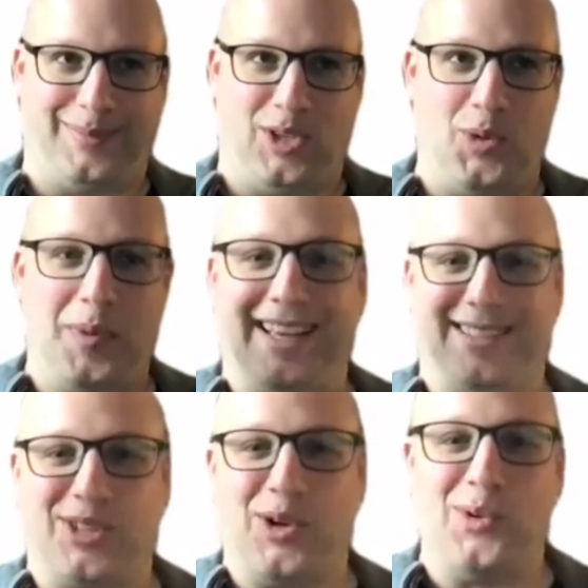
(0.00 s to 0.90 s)
you may
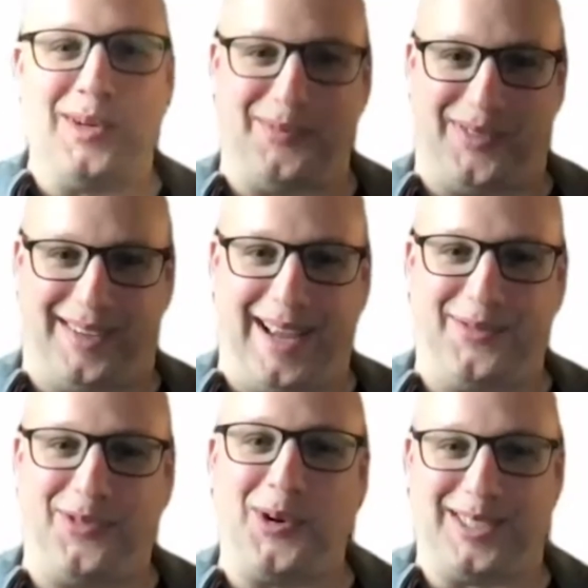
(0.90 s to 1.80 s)
get so
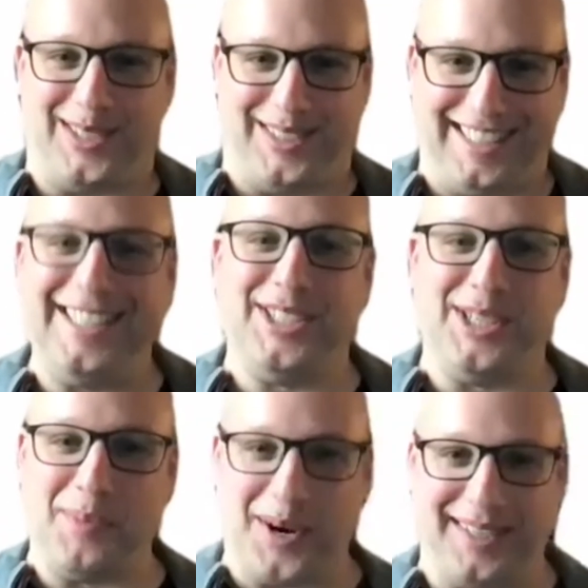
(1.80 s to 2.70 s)
focused on the
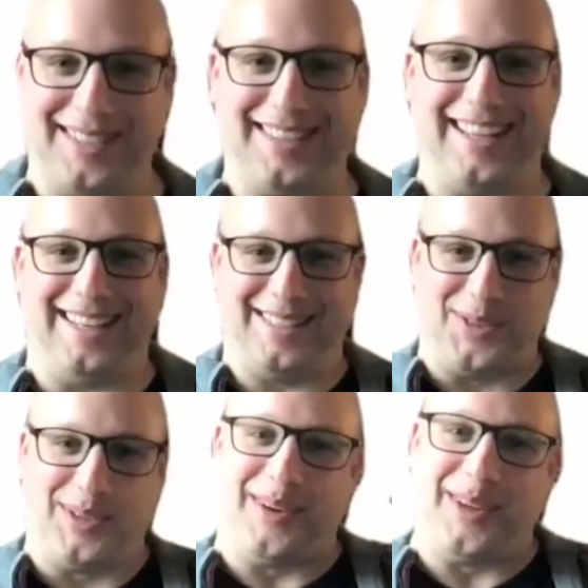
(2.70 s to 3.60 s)
teaching part that
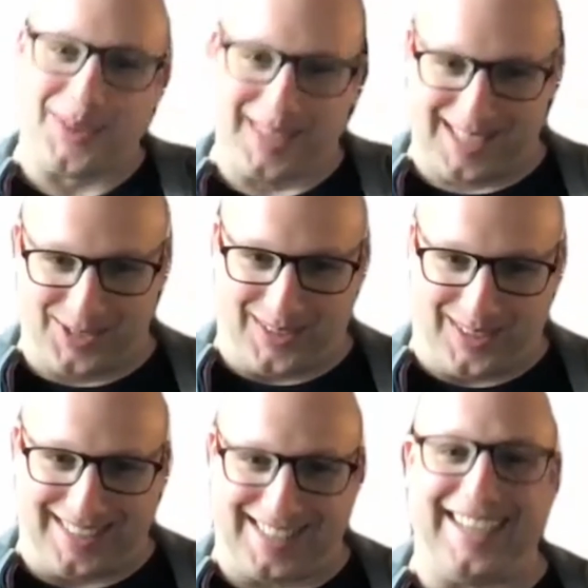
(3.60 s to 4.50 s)
sort of other things
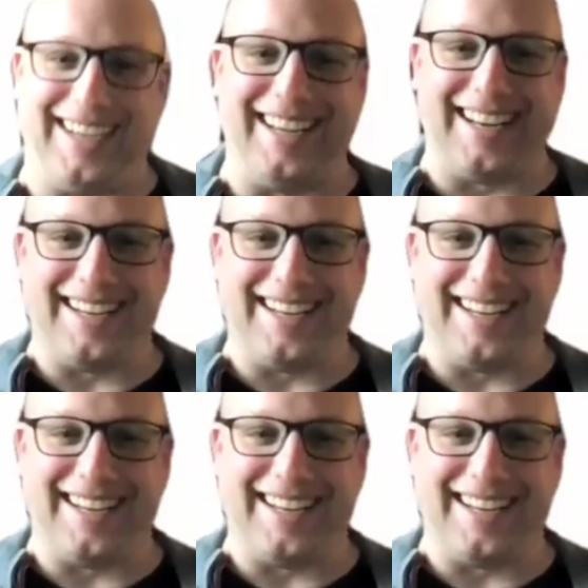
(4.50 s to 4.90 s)
fall aside,